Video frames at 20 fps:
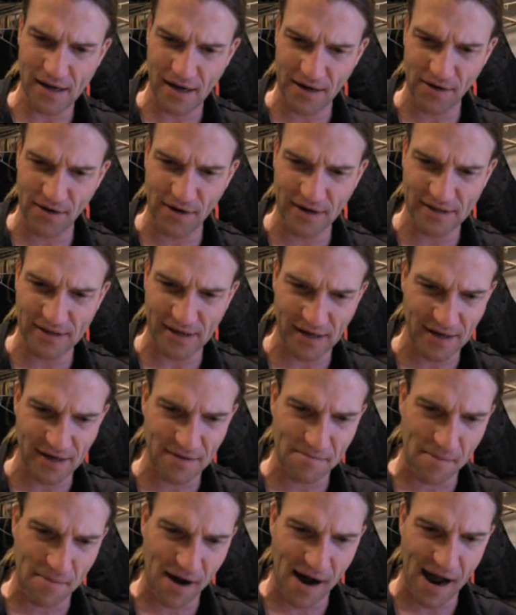anoint
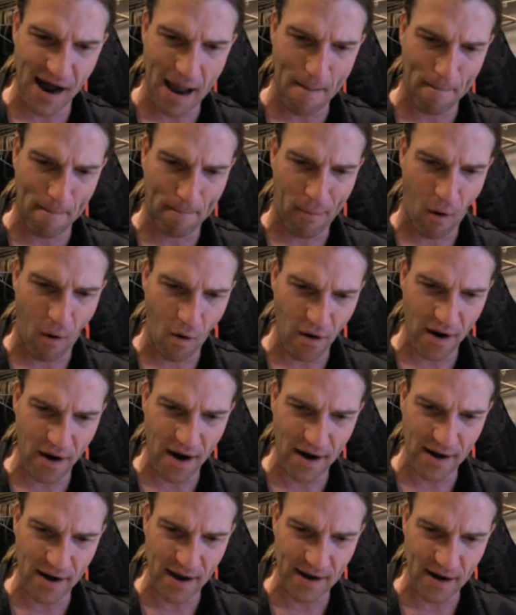him by
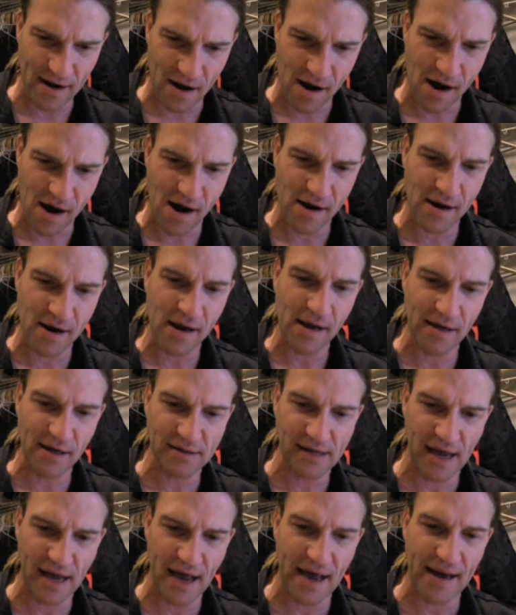pouring it on
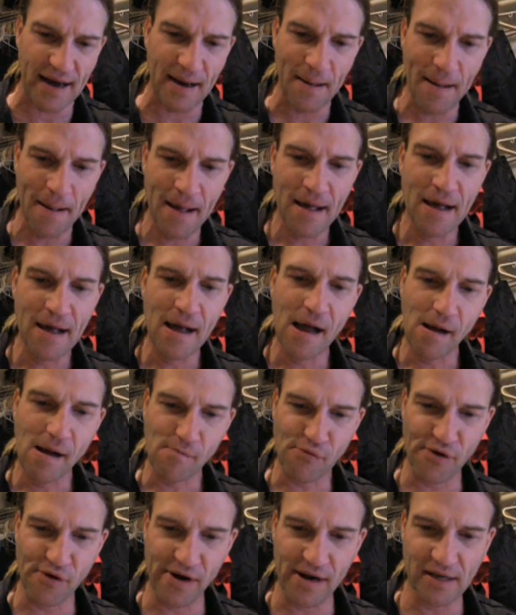his head.
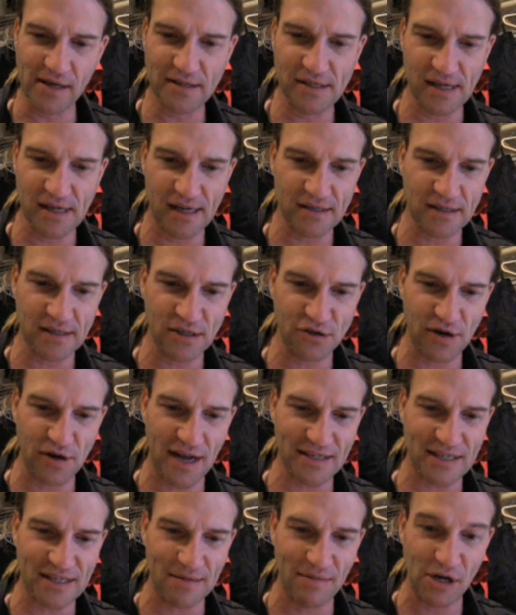Bring his sons and
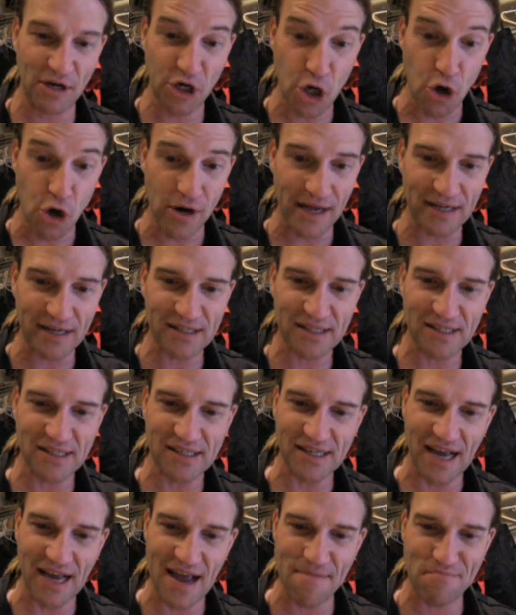dress them in
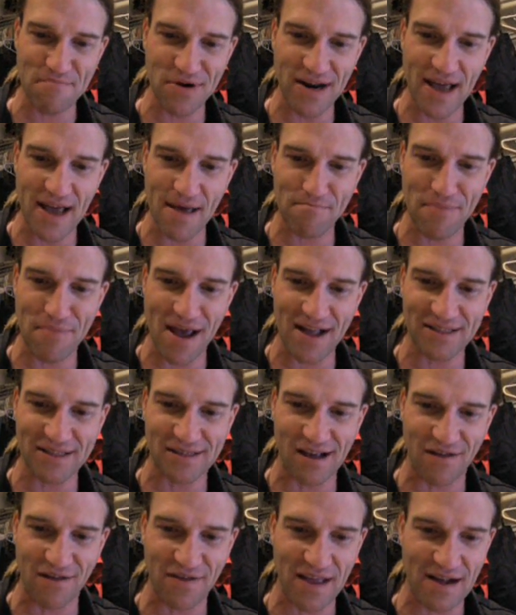tunics and put
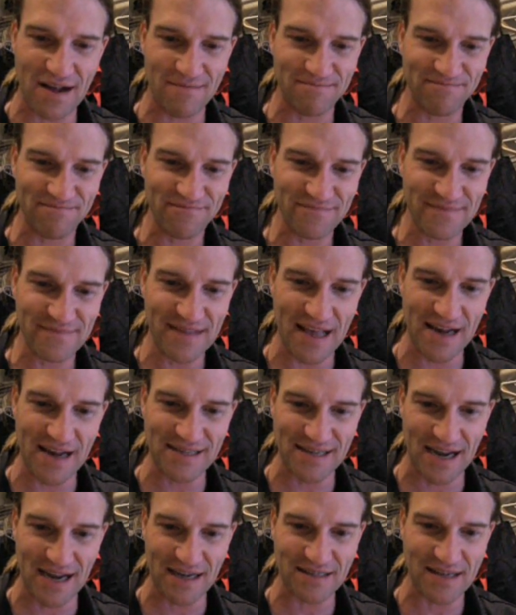headbands on them.
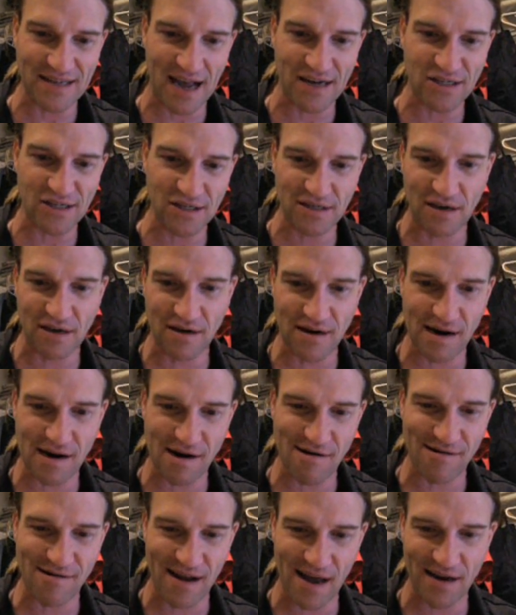Then tie sashes on
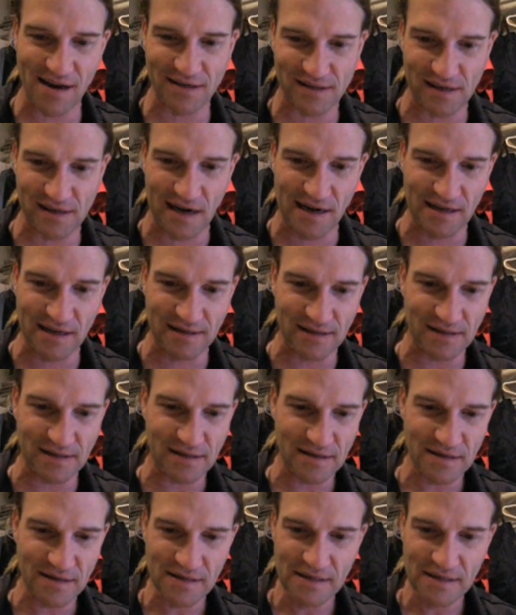Aaron and his sons.